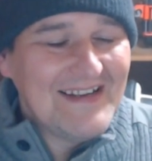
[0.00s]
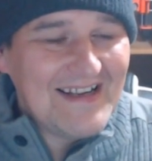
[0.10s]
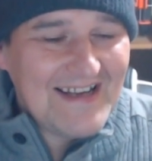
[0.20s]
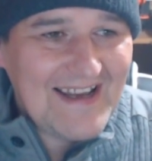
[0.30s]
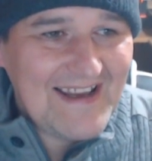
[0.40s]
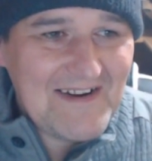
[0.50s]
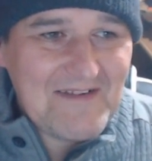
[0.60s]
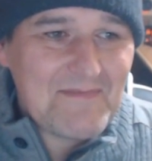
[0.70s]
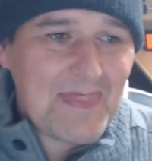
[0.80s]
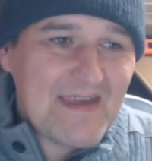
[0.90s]

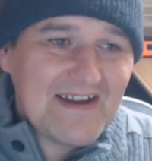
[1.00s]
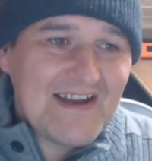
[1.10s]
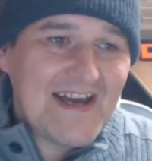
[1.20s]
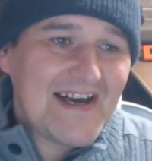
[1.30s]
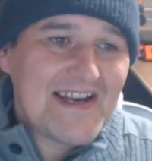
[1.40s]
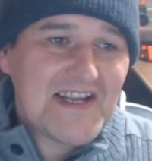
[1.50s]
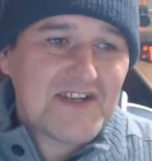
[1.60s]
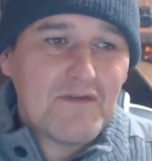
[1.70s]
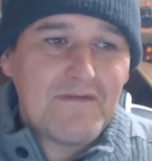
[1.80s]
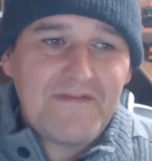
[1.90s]
And it's
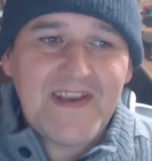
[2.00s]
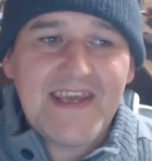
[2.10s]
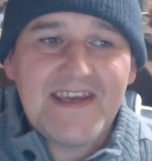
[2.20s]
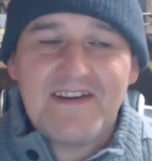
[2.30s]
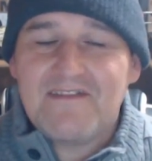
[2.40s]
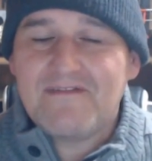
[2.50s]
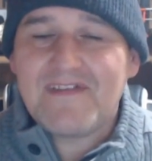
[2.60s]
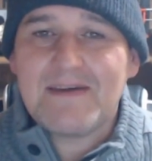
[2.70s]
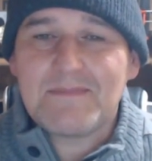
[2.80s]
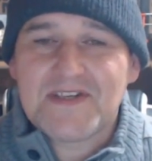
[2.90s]
Ophidian
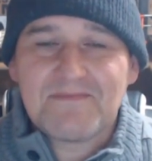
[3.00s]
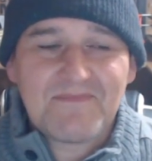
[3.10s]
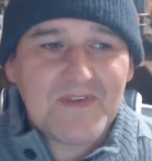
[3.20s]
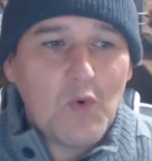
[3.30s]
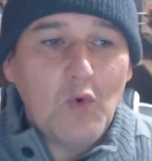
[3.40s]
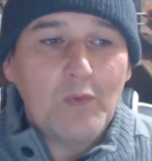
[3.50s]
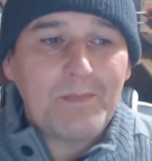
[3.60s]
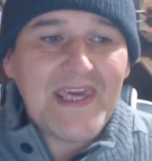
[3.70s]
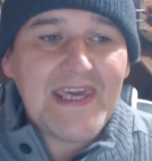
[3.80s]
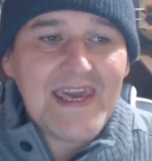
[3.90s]
Vapes.
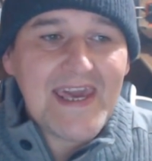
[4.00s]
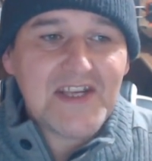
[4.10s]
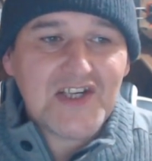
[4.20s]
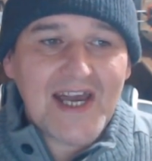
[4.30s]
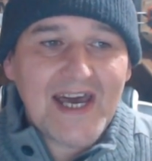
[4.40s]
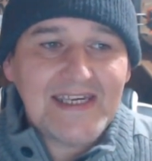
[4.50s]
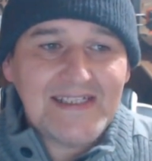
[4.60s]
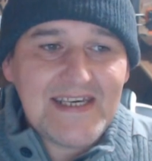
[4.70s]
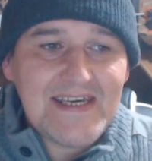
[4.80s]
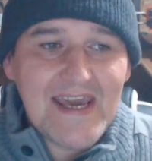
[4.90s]

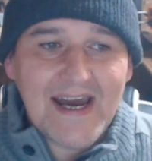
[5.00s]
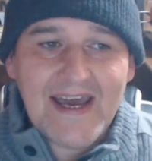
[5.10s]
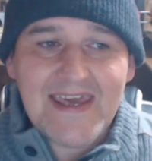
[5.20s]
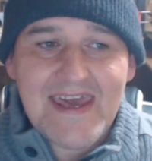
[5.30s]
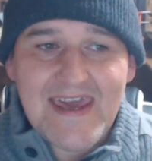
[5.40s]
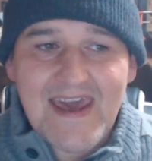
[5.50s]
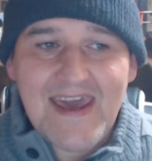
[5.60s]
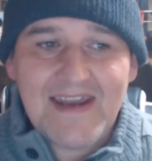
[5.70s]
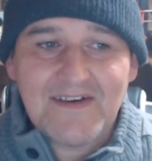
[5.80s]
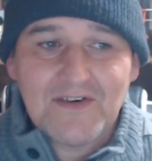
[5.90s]

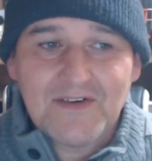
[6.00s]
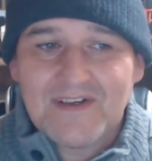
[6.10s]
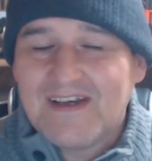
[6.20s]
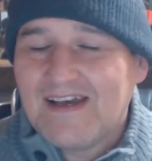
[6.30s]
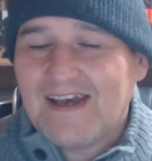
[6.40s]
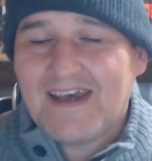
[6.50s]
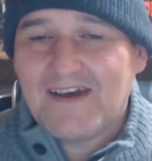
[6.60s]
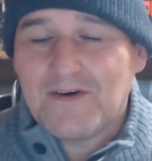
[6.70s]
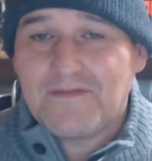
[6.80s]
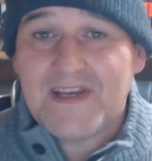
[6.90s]
Ophidian.
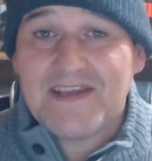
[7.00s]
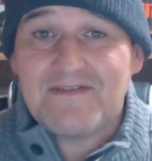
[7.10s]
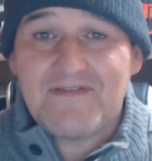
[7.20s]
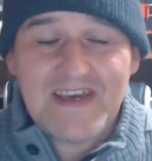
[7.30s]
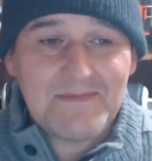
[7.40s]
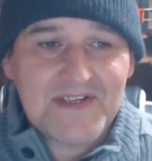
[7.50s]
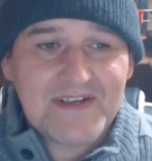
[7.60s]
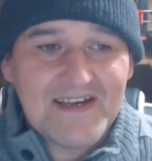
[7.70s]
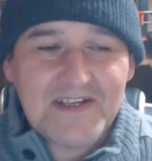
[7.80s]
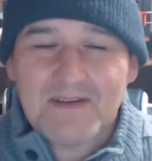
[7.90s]
Ophidian Vapes.
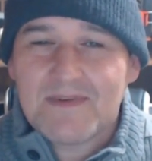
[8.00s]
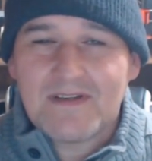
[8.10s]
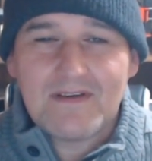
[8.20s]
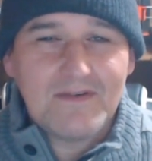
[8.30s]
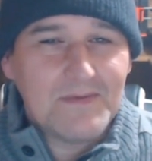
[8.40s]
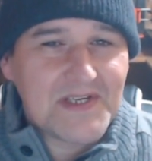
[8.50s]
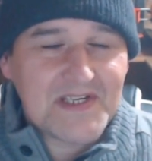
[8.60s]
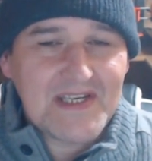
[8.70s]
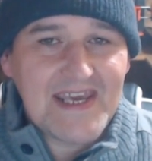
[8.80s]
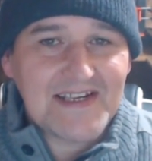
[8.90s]
It's something to do with
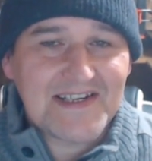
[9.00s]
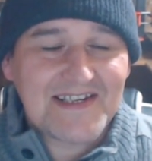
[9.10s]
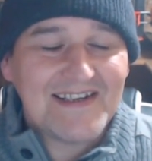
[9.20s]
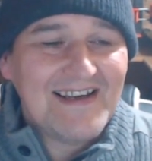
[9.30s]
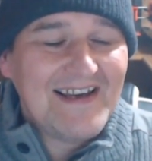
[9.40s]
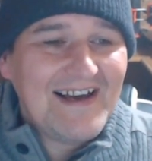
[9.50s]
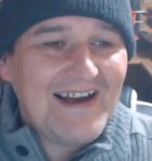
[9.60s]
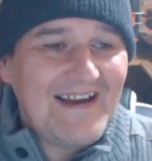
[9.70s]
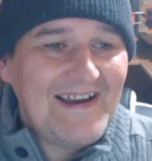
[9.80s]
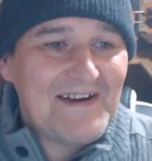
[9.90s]
snakes.
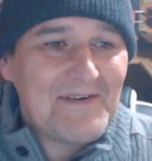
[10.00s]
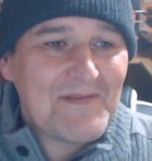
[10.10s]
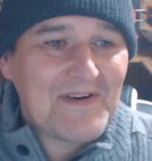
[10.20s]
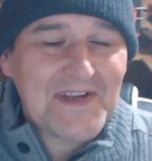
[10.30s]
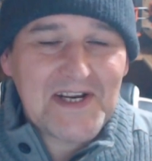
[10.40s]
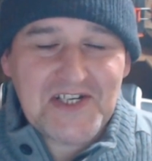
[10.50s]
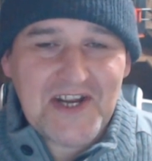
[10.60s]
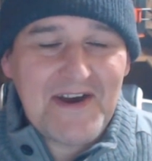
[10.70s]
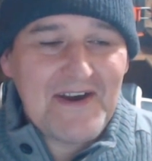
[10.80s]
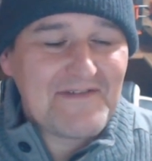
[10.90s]
I've done a
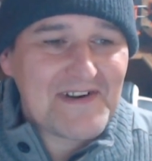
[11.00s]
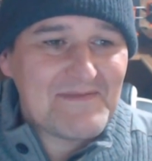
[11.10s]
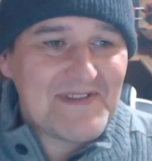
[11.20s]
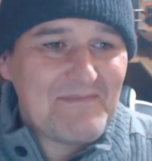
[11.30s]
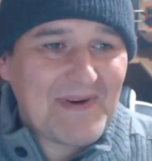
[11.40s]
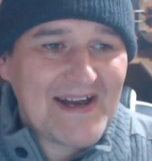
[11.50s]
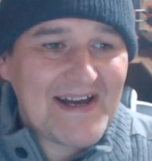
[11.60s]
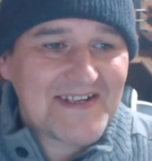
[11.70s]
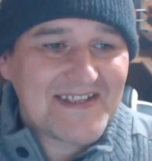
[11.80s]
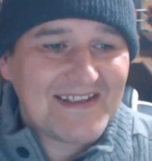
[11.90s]
shout out for him in the
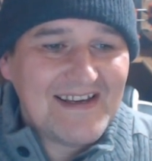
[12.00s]
past,